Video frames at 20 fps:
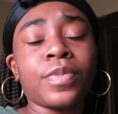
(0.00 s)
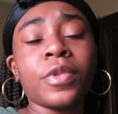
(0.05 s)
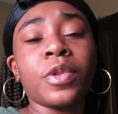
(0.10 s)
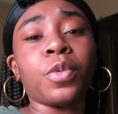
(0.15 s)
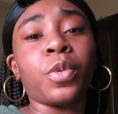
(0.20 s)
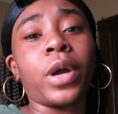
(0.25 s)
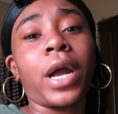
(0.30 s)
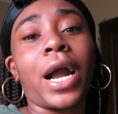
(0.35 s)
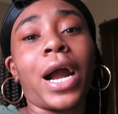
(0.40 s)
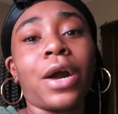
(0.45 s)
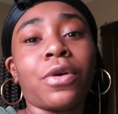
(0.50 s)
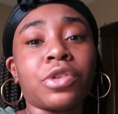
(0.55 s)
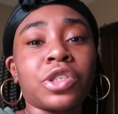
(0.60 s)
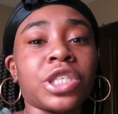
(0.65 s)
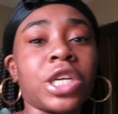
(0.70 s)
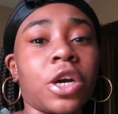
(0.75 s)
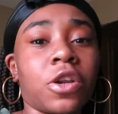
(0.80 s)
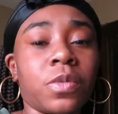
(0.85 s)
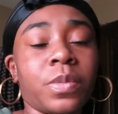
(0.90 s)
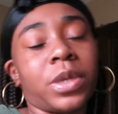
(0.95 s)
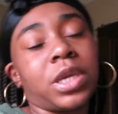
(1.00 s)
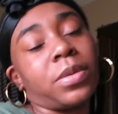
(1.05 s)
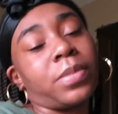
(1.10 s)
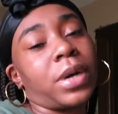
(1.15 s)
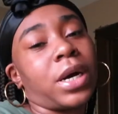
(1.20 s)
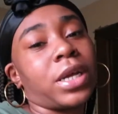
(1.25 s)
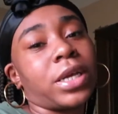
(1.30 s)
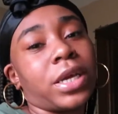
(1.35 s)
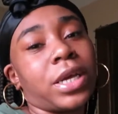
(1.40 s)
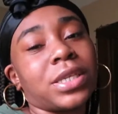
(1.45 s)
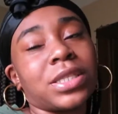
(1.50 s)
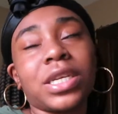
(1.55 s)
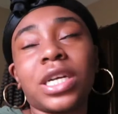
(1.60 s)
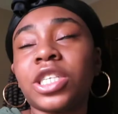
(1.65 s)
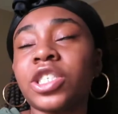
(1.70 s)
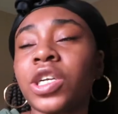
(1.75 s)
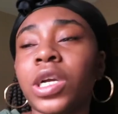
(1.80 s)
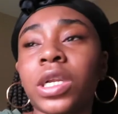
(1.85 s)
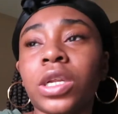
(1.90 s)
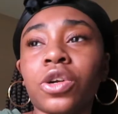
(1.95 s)
where our channel, me and my, as our
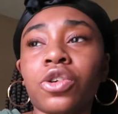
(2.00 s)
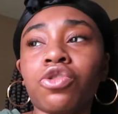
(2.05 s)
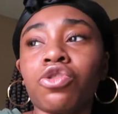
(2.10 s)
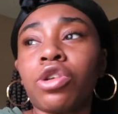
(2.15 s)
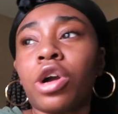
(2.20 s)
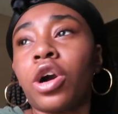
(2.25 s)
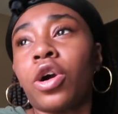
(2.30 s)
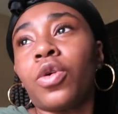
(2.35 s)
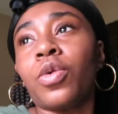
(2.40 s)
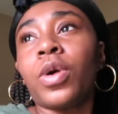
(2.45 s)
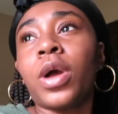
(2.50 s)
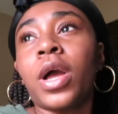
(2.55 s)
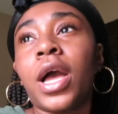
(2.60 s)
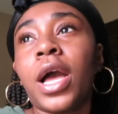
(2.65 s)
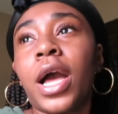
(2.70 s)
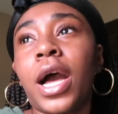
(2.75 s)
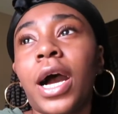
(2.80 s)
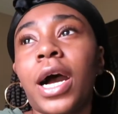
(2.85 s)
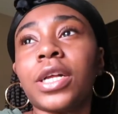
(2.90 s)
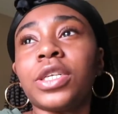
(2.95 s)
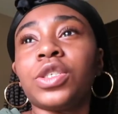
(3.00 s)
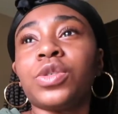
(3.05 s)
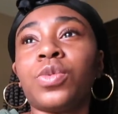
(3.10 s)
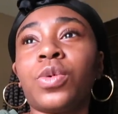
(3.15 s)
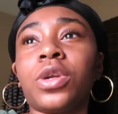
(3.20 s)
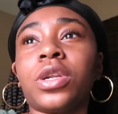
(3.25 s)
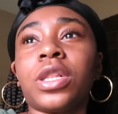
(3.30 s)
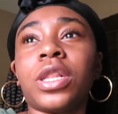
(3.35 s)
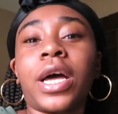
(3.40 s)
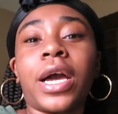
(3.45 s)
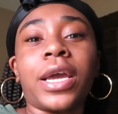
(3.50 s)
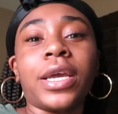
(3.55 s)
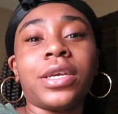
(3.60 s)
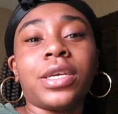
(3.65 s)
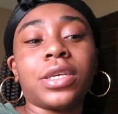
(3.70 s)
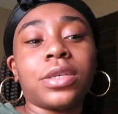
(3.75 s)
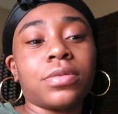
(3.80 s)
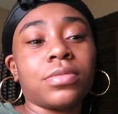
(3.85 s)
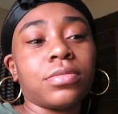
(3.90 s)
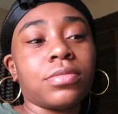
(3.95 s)
to grow, I just want to, like,
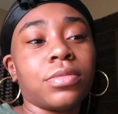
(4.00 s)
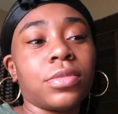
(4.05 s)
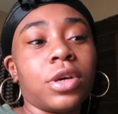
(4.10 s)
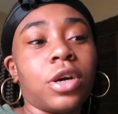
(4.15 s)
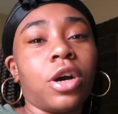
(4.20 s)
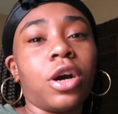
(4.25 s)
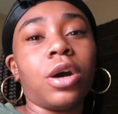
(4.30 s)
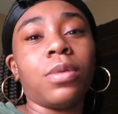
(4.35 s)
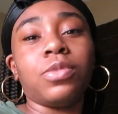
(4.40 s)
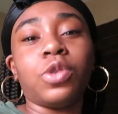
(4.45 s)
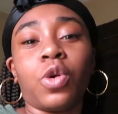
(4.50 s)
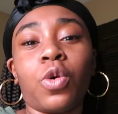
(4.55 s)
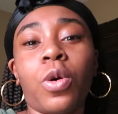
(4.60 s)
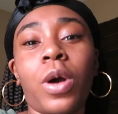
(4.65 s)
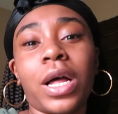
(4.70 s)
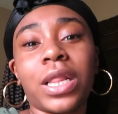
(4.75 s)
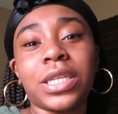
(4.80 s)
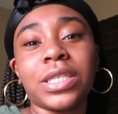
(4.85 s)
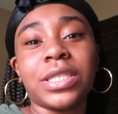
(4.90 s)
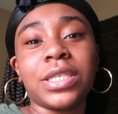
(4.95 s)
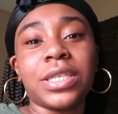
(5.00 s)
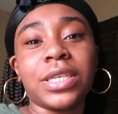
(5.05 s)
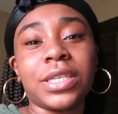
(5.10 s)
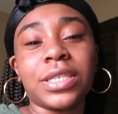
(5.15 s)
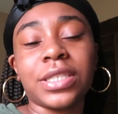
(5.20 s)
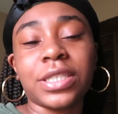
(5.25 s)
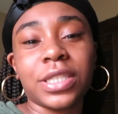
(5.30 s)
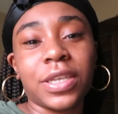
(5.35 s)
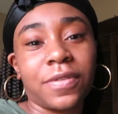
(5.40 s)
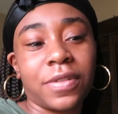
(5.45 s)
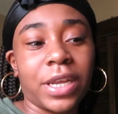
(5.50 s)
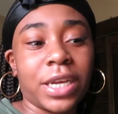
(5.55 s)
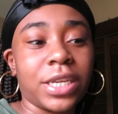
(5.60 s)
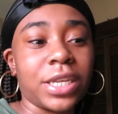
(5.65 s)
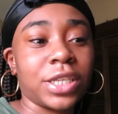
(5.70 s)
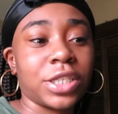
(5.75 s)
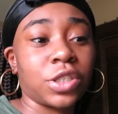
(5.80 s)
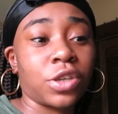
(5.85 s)
up the quality and stuff like that.